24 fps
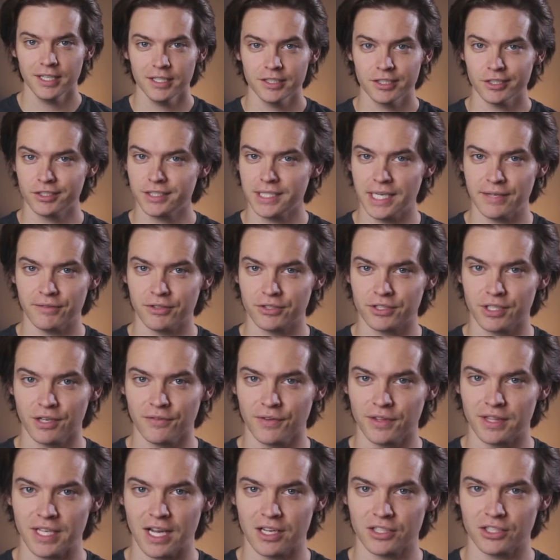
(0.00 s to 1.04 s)
Just save yourself
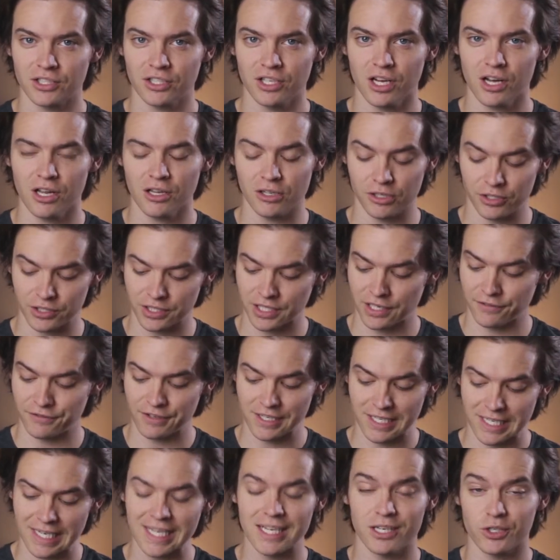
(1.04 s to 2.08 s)
$1,000, and if you
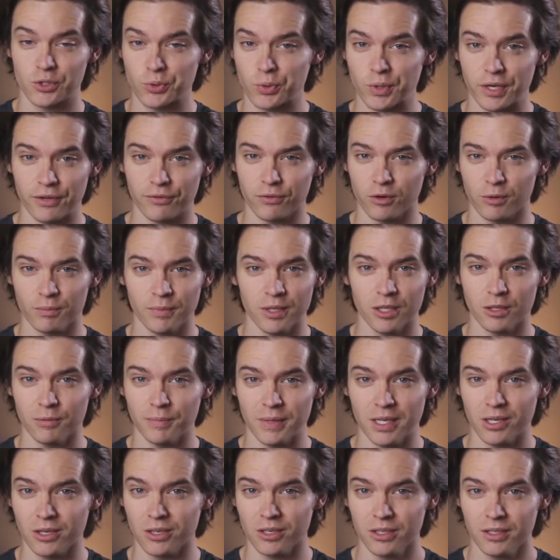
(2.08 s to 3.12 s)
need a
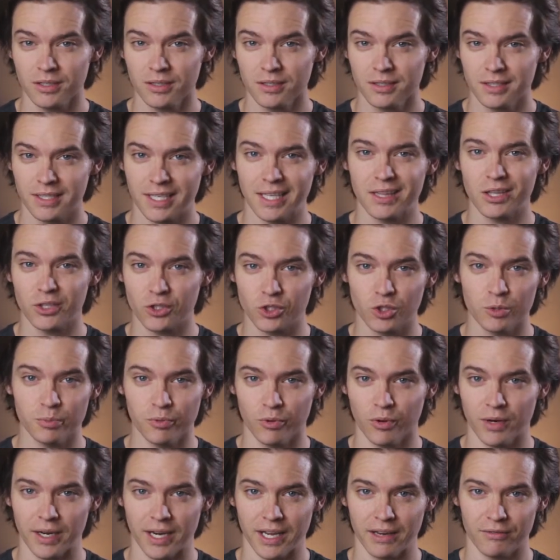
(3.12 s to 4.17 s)
24mm, get the
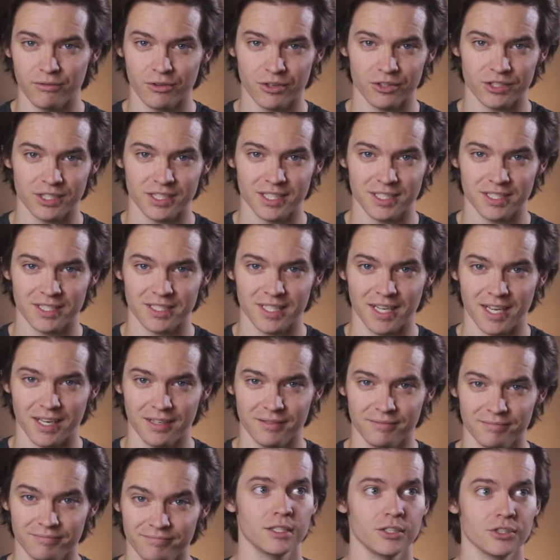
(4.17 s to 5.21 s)
2.8 version
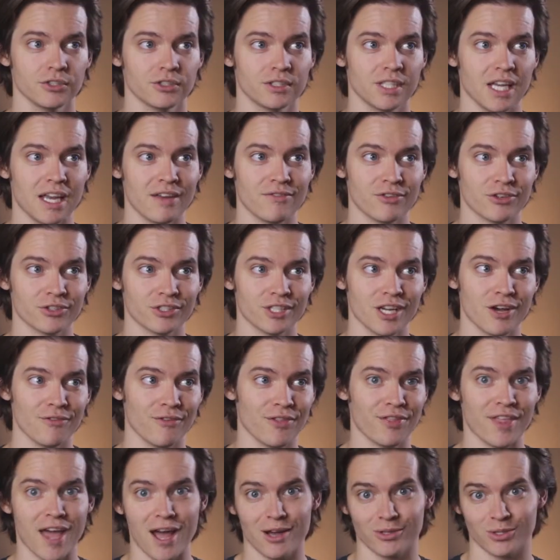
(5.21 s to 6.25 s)
instead. You'll save yourself
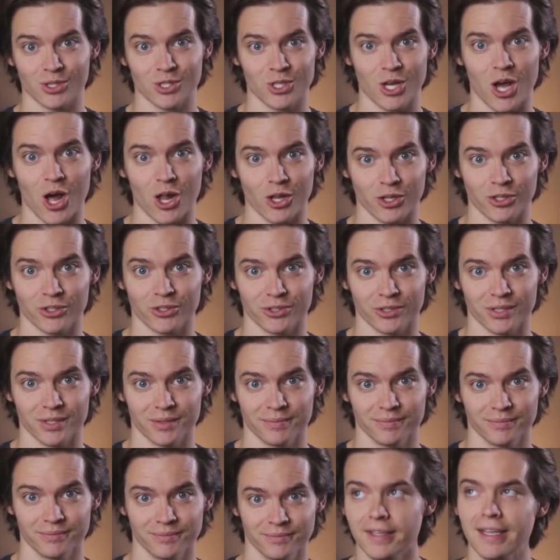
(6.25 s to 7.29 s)

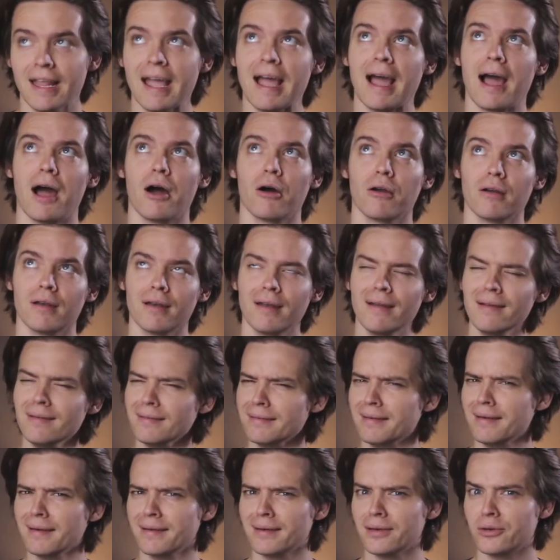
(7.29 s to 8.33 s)
$1,000. Now, let's
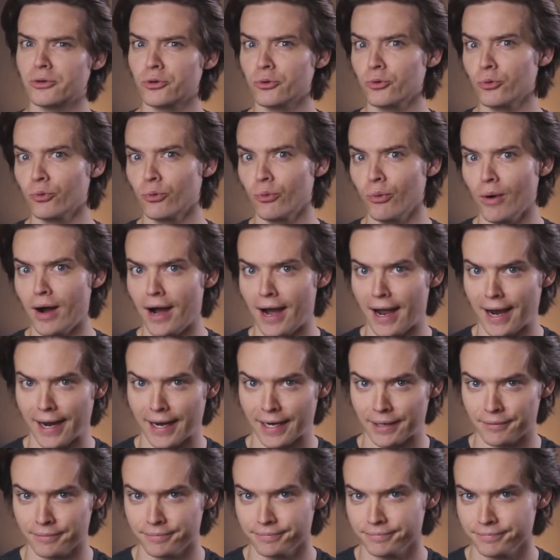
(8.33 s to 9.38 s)
get into
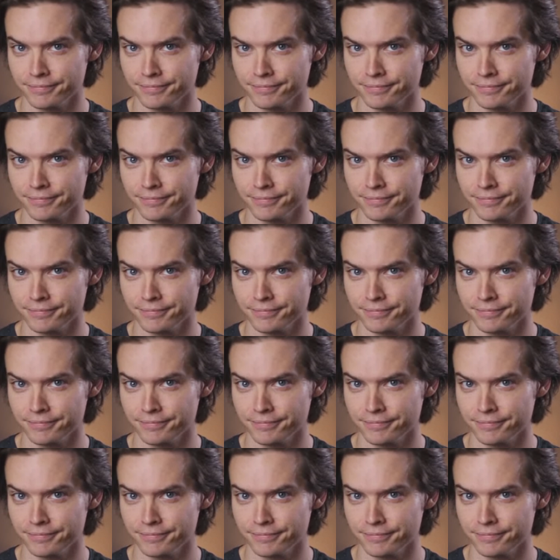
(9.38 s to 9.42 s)
why.